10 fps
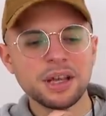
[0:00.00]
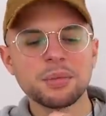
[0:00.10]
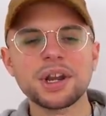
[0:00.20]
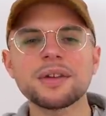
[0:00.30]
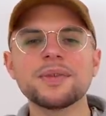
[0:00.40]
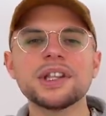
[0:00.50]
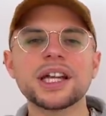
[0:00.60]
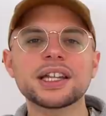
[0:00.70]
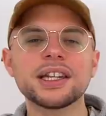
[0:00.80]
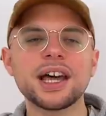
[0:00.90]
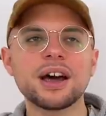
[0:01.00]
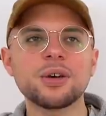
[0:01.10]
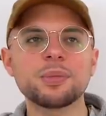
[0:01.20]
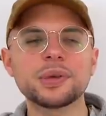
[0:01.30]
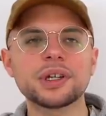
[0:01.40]
But I feel like
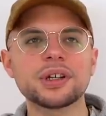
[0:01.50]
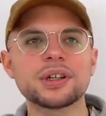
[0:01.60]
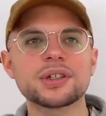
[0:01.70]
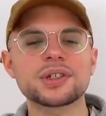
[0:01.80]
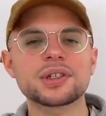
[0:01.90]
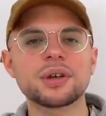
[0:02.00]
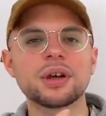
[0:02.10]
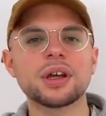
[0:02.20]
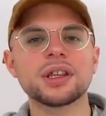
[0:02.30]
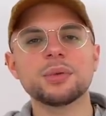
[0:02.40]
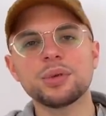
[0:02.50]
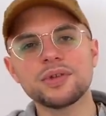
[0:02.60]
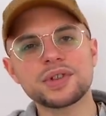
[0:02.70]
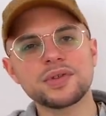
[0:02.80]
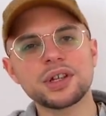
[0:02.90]
now, because in the
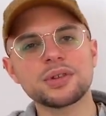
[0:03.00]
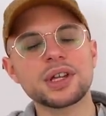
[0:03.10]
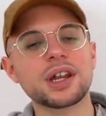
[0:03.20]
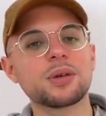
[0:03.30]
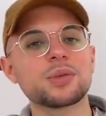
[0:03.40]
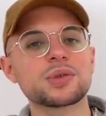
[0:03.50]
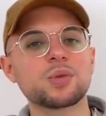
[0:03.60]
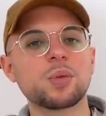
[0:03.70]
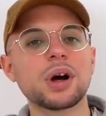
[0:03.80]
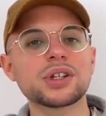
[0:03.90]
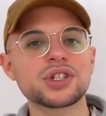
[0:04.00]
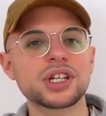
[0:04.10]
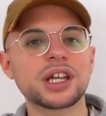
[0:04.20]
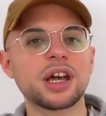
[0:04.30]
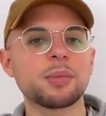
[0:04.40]
previous video that I was
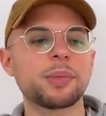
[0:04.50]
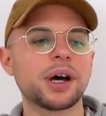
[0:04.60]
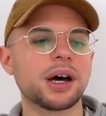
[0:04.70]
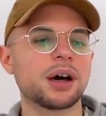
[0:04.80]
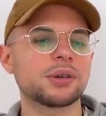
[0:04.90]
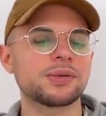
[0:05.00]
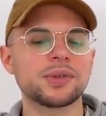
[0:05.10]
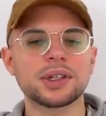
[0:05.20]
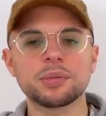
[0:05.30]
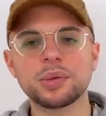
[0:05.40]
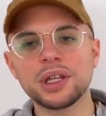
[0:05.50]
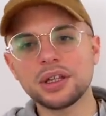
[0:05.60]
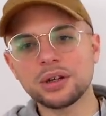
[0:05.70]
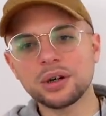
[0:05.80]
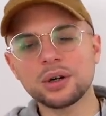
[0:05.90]
watching about
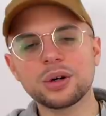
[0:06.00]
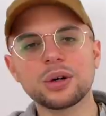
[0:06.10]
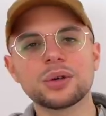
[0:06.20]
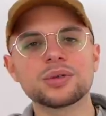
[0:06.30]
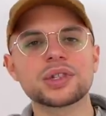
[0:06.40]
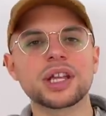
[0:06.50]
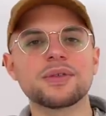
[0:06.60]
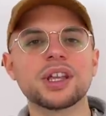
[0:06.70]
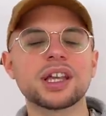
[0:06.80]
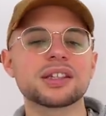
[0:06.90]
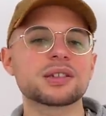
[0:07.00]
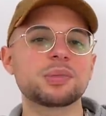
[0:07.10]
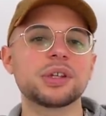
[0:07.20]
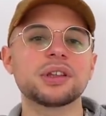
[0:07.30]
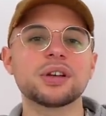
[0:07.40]
Filipinos, if they can
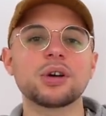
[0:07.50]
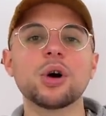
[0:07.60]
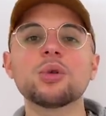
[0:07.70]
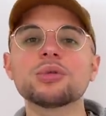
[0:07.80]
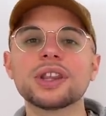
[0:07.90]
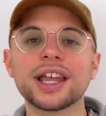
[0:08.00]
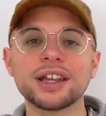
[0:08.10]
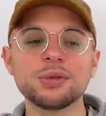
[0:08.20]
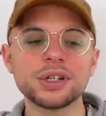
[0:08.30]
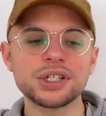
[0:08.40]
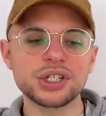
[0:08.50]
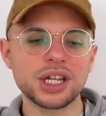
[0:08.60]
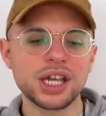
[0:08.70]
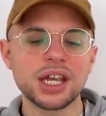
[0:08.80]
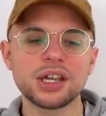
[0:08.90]
speak their own
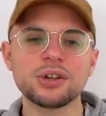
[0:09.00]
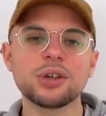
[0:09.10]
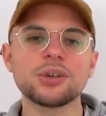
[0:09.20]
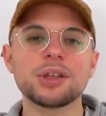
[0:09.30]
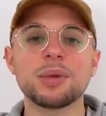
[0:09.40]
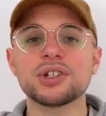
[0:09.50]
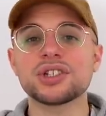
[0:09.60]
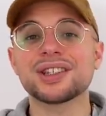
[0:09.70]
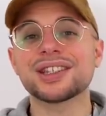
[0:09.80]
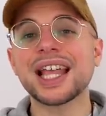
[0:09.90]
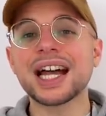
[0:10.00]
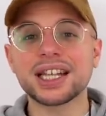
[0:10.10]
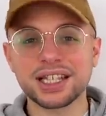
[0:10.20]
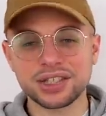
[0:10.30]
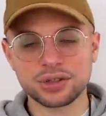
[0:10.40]
language, you know, they mentioned
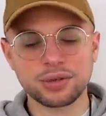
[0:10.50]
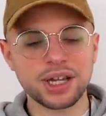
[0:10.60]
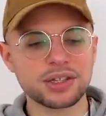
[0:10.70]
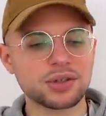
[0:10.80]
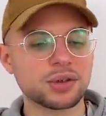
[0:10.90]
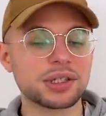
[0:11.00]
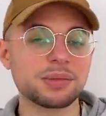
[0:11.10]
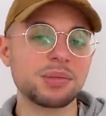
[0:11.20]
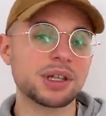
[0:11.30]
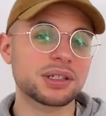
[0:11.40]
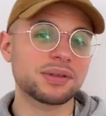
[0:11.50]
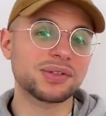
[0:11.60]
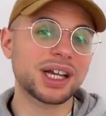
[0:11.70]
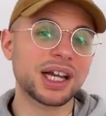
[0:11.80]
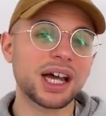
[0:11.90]
Taglish, right? So it's a mix of
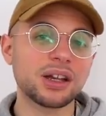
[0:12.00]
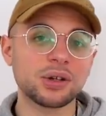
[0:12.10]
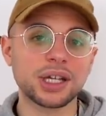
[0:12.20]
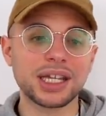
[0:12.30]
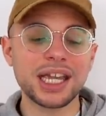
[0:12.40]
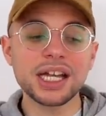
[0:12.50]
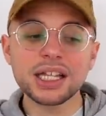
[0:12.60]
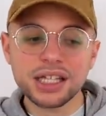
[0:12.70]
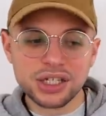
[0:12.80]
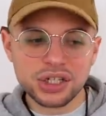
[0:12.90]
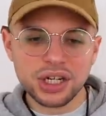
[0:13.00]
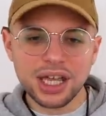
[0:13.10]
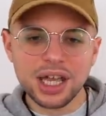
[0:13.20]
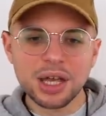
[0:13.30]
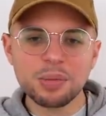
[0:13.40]
Tagalog and English.
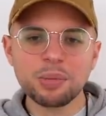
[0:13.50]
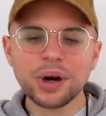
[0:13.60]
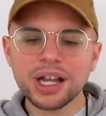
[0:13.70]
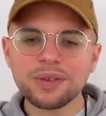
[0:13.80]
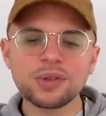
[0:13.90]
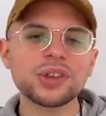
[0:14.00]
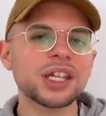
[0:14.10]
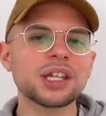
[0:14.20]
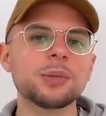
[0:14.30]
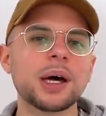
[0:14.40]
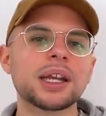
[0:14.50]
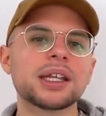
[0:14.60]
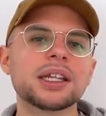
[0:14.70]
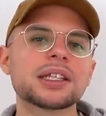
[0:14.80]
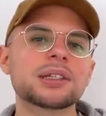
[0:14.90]
But if you think about
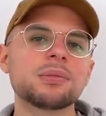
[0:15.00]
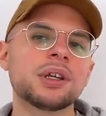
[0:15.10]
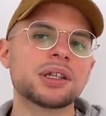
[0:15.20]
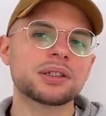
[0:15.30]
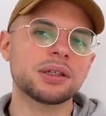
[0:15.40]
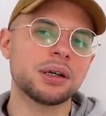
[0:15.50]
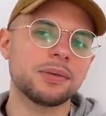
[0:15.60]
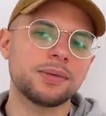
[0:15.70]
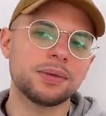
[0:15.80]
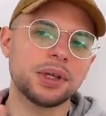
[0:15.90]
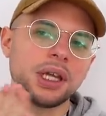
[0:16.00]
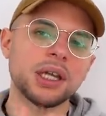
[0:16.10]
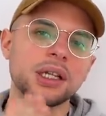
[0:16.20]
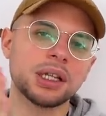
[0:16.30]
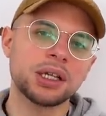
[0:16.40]
it, it's a mix of
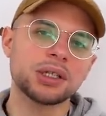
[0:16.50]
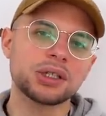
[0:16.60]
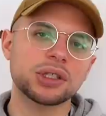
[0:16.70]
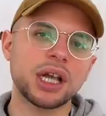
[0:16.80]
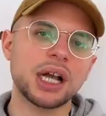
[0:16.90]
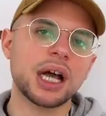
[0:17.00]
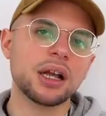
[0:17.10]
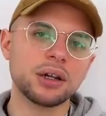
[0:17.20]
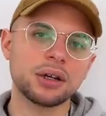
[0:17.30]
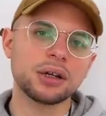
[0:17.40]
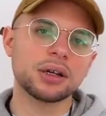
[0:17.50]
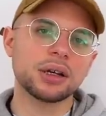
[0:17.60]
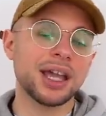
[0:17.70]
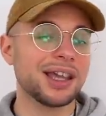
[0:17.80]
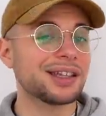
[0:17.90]
English,
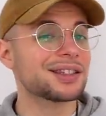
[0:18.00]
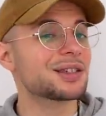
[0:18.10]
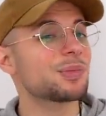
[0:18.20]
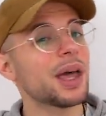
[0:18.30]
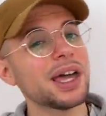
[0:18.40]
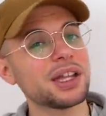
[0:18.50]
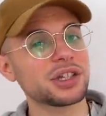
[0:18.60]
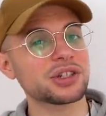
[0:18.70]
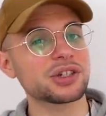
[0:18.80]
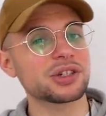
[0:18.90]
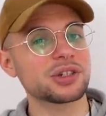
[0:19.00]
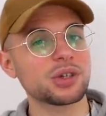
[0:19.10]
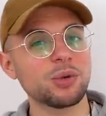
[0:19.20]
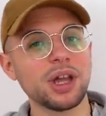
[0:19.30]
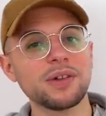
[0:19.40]
Tagalog, and Spanish.
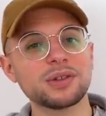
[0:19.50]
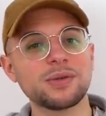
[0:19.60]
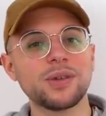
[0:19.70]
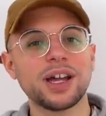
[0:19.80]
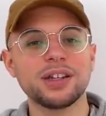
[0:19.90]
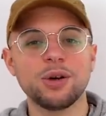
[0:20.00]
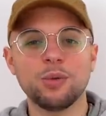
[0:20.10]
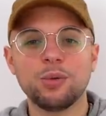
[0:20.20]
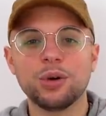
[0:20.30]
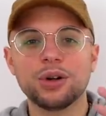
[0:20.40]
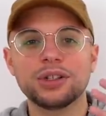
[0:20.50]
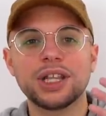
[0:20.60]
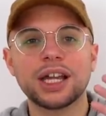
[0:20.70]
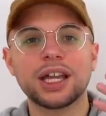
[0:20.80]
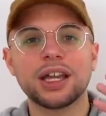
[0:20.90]
So we have to find a word
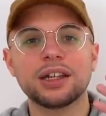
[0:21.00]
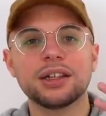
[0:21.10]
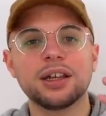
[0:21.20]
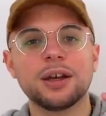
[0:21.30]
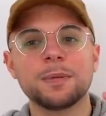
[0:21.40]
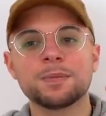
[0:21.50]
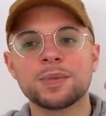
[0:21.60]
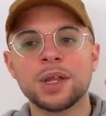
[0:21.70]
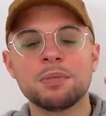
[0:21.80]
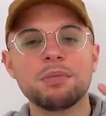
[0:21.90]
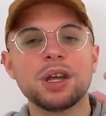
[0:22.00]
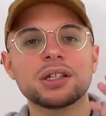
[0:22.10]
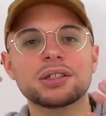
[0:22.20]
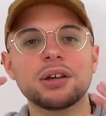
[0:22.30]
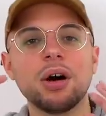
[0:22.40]
that can
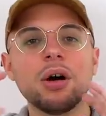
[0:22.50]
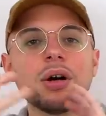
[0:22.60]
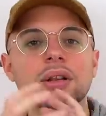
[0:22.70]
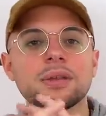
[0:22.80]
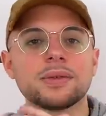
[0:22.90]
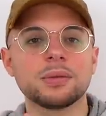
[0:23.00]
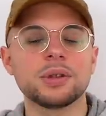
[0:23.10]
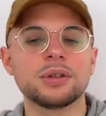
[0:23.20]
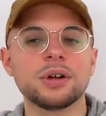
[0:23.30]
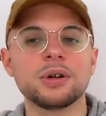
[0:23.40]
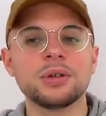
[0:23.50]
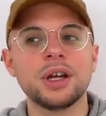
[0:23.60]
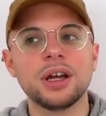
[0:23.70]
mix all of them, you know?